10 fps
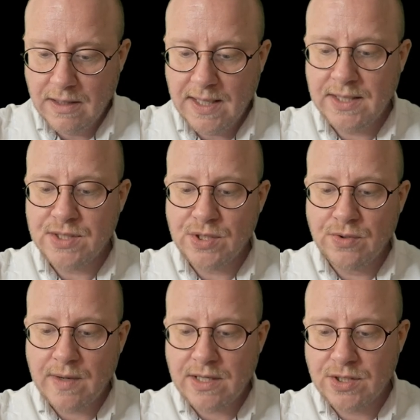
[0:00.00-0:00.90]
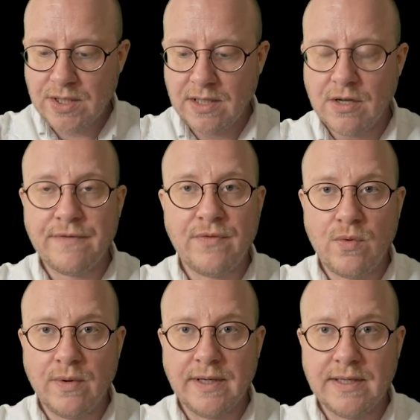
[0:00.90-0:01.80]
integration of
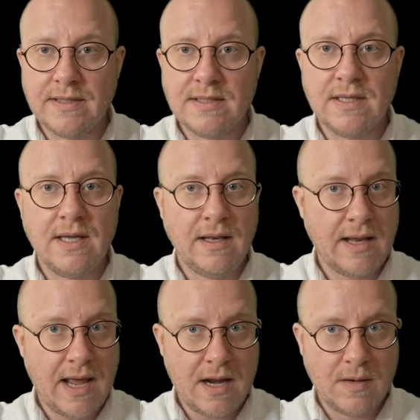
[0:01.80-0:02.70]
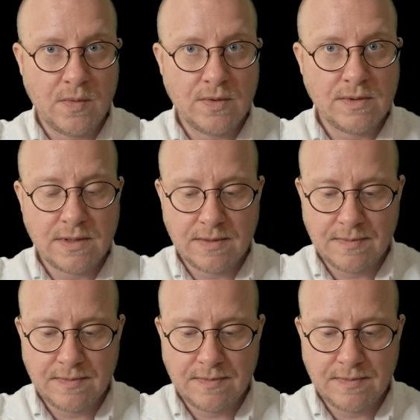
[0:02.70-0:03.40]
organs in animals.